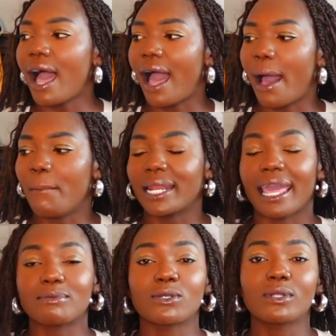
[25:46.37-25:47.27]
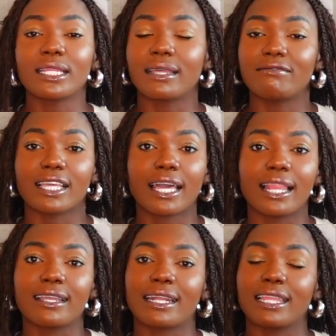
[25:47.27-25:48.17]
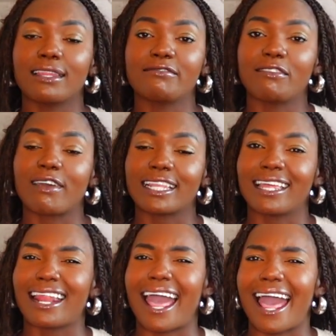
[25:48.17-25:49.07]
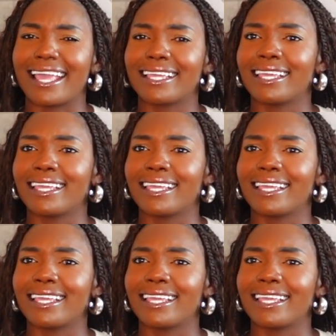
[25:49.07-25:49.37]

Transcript: but I absolutely love the color, and I love the fact that I